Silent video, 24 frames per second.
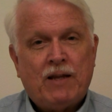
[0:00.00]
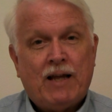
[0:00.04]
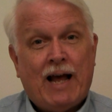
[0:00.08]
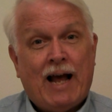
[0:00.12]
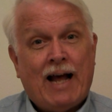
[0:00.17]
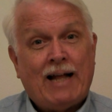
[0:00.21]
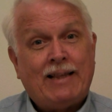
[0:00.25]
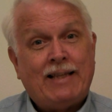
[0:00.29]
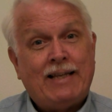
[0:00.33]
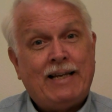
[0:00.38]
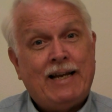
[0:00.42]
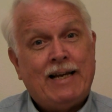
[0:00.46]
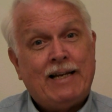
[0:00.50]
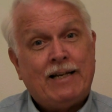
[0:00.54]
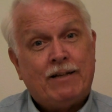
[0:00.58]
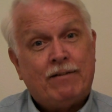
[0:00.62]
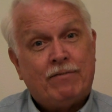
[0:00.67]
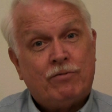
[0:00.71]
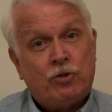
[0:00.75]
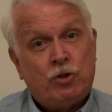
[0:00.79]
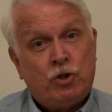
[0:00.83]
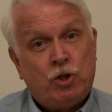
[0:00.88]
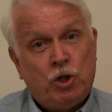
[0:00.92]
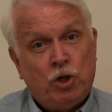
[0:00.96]
at the end
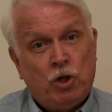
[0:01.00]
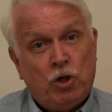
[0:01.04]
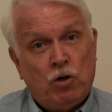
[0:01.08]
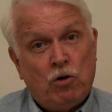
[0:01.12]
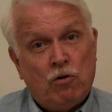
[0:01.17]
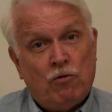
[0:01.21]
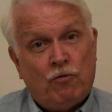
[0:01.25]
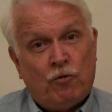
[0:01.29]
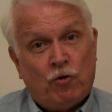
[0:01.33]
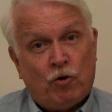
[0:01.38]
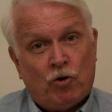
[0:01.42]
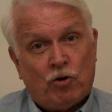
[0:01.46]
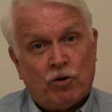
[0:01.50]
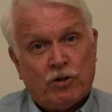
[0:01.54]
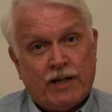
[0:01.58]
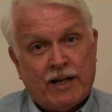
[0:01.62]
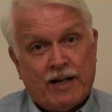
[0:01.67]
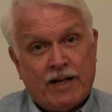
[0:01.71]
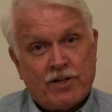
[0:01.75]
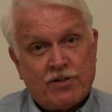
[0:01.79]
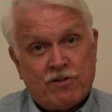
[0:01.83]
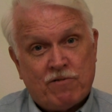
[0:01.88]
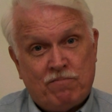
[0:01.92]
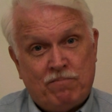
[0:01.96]
of two full
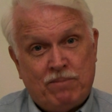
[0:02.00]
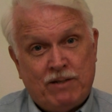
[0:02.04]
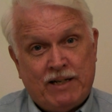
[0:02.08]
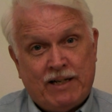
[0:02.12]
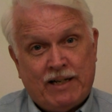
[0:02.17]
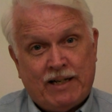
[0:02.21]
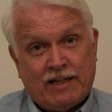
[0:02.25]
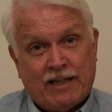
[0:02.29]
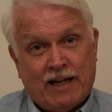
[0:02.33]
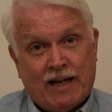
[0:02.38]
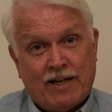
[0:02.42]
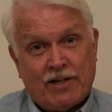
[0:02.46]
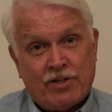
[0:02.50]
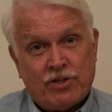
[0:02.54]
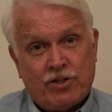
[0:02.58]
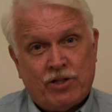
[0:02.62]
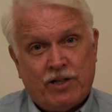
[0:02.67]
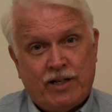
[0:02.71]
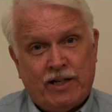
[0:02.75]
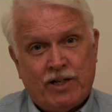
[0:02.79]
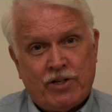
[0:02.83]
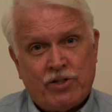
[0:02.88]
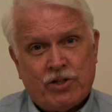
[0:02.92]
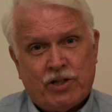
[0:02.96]
days of being nice to
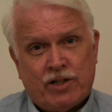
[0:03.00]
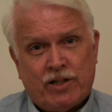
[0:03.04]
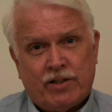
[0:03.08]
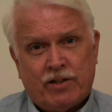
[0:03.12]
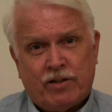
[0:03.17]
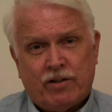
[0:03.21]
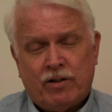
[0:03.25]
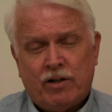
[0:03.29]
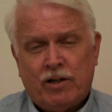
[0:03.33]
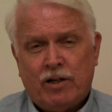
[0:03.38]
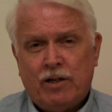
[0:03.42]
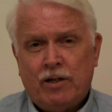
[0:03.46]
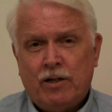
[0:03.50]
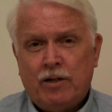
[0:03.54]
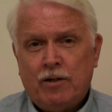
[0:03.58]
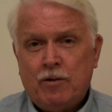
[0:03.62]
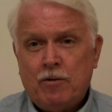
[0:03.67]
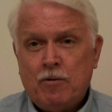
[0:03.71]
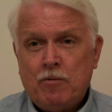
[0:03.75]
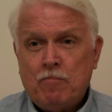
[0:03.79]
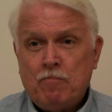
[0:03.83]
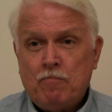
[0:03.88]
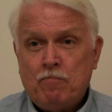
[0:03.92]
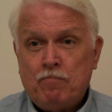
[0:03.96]
each other,
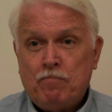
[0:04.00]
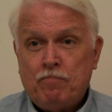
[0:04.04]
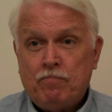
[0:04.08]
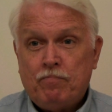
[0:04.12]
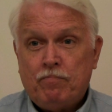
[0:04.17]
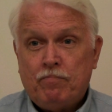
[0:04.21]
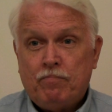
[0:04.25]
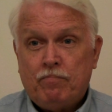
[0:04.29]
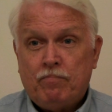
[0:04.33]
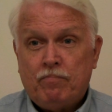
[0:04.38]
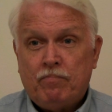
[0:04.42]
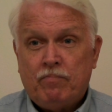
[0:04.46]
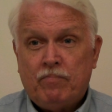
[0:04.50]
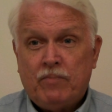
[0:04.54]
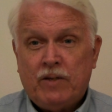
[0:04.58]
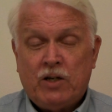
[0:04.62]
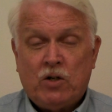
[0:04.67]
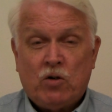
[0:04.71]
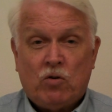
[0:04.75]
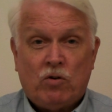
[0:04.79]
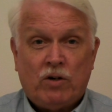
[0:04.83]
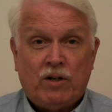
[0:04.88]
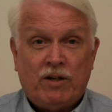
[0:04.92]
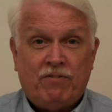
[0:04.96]
it
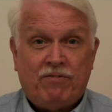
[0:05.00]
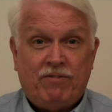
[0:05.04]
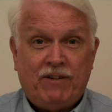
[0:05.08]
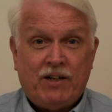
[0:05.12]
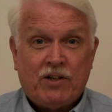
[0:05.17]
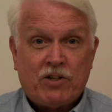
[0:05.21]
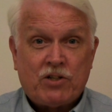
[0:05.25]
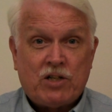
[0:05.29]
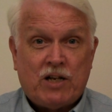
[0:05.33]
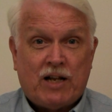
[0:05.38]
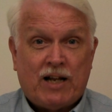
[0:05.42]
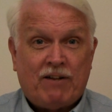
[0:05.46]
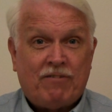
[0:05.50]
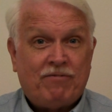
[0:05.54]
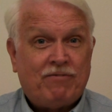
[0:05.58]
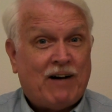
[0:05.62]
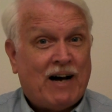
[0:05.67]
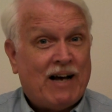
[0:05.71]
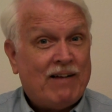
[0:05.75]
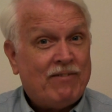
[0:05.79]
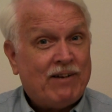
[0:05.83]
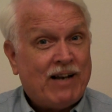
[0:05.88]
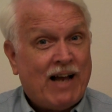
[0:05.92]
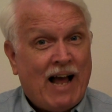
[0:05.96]
only feels like
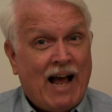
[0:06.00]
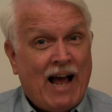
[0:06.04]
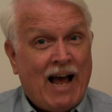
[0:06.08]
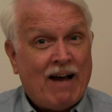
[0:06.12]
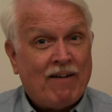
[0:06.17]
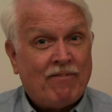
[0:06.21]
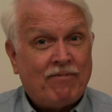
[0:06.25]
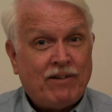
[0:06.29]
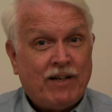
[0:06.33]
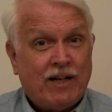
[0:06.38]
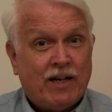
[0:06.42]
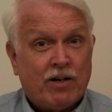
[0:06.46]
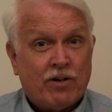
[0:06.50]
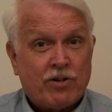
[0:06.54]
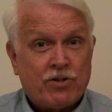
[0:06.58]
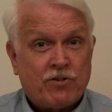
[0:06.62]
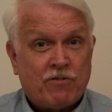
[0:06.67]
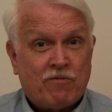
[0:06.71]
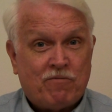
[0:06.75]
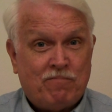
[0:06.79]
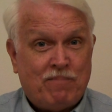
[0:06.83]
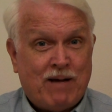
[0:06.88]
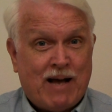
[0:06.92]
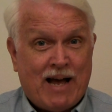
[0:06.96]
five and a half years
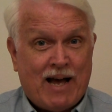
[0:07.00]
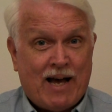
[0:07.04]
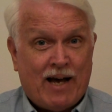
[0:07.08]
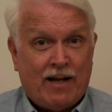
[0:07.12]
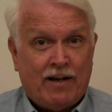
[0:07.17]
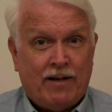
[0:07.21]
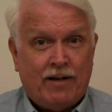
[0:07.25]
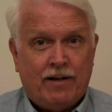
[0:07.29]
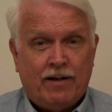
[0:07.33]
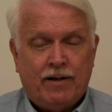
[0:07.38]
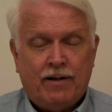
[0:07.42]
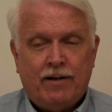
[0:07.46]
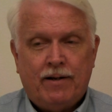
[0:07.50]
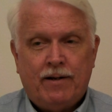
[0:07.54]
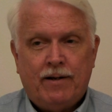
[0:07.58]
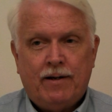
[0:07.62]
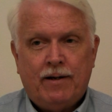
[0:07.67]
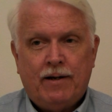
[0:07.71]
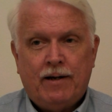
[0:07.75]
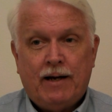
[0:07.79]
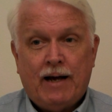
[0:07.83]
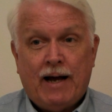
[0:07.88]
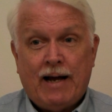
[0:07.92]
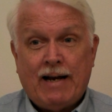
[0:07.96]
of bad.
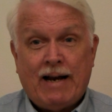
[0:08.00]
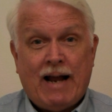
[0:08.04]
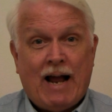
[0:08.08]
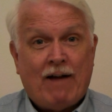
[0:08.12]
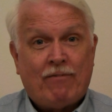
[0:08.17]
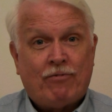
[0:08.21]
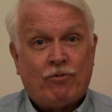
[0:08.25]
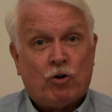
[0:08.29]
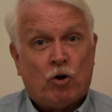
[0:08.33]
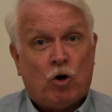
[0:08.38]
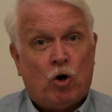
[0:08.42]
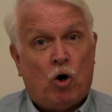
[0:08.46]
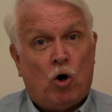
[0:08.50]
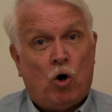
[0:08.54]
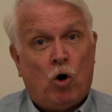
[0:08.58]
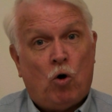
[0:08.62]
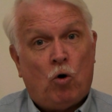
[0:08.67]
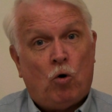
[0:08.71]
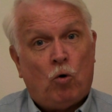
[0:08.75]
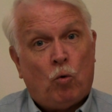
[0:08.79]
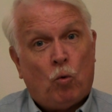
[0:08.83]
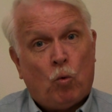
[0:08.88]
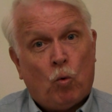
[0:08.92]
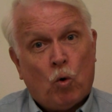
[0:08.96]
And after a
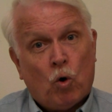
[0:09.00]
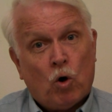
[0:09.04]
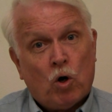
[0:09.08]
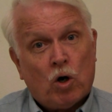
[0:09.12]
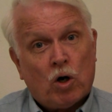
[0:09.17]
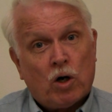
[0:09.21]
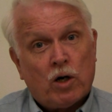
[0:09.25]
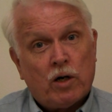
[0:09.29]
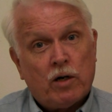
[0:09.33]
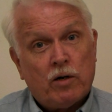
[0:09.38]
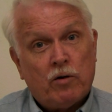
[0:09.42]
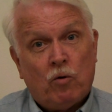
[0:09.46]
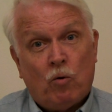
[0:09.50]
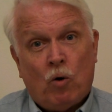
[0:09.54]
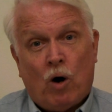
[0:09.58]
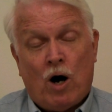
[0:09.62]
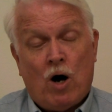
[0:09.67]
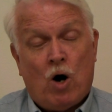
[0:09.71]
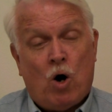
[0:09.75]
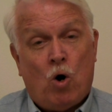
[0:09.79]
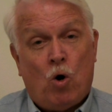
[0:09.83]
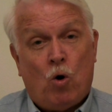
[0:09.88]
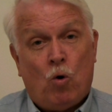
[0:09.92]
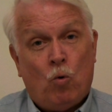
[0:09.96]
whole work,
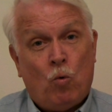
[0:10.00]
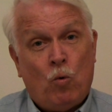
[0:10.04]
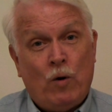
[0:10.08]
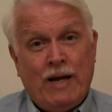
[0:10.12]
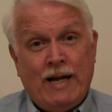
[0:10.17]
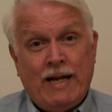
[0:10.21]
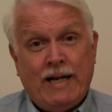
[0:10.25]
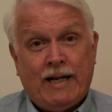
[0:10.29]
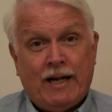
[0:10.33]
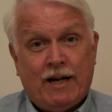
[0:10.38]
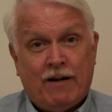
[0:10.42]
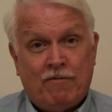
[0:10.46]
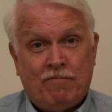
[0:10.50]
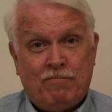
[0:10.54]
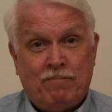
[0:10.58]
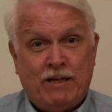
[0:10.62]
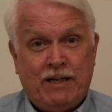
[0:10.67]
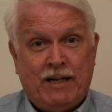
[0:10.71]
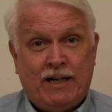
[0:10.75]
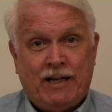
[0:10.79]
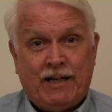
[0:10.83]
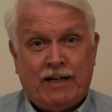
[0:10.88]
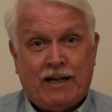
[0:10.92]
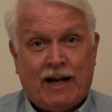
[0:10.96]
a whole week of
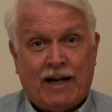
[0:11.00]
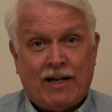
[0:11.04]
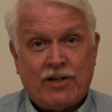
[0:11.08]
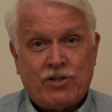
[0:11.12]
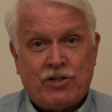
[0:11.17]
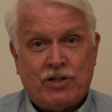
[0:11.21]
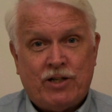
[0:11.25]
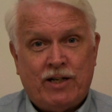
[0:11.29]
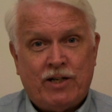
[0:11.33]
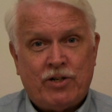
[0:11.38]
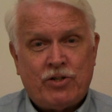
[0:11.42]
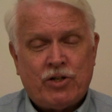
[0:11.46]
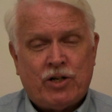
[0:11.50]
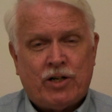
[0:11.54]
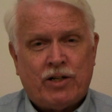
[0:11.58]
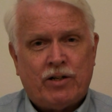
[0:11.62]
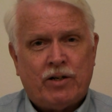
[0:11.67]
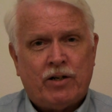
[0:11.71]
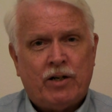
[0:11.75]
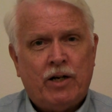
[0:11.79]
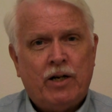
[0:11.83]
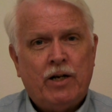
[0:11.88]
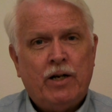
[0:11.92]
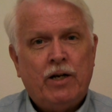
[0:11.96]
being nice to each
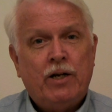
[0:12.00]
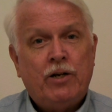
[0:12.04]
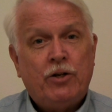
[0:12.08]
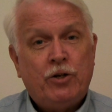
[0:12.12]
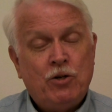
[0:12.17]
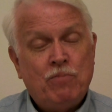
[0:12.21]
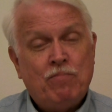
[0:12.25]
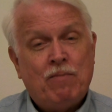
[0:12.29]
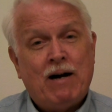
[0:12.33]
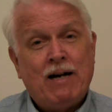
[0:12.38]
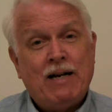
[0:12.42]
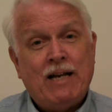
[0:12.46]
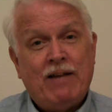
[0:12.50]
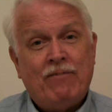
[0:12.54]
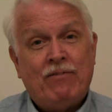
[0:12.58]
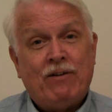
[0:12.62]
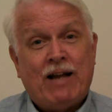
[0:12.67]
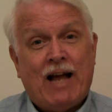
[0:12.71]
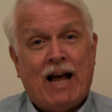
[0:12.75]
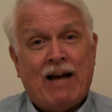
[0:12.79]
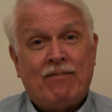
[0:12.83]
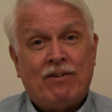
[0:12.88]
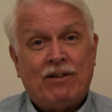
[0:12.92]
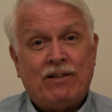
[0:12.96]
other, you might even
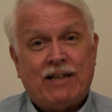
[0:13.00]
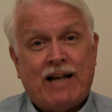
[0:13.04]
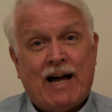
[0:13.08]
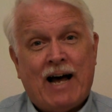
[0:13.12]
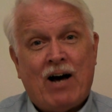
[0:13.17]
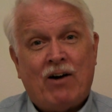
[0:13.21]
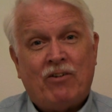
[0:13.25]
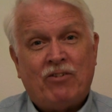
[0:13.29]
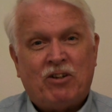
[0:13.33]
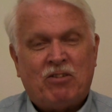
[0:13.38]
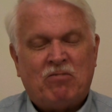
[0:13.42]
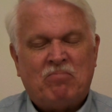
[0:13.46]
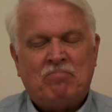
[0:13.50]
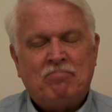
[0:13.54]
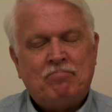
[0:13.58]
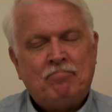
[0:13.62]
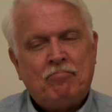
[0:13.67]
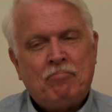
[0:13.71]
have it down to